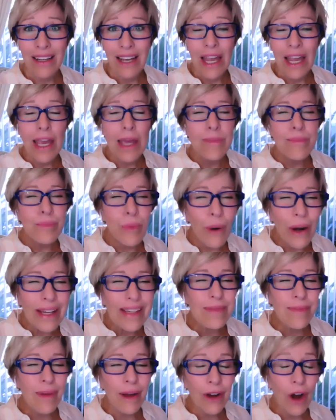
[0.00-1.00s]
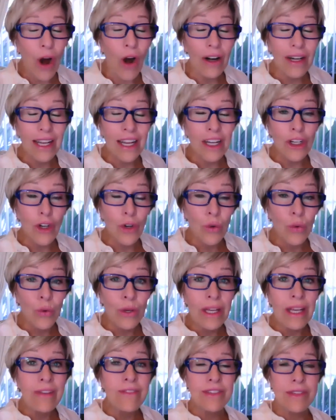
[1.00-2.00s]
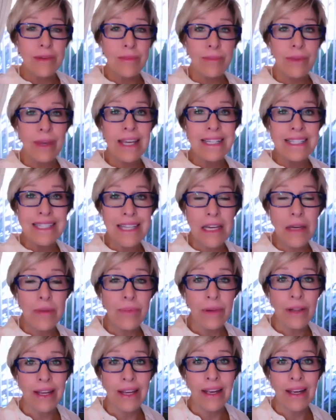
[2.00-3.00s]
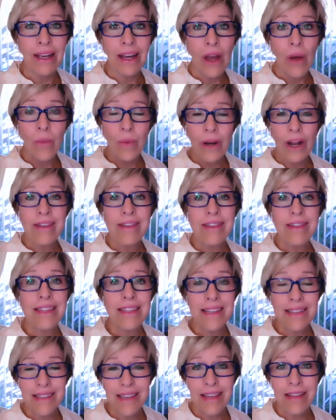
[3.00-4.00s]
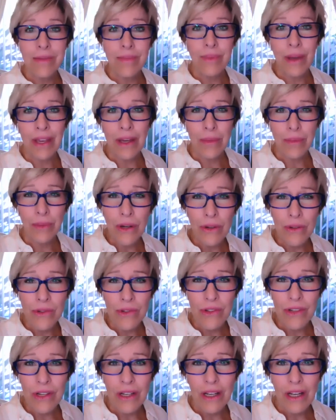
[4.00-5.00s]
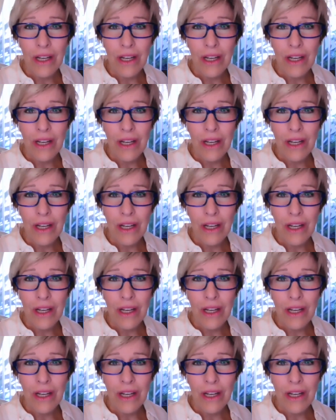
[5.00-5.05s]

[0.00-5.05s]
It breaks my heart. It grieves me deeply when I see these kids being abused.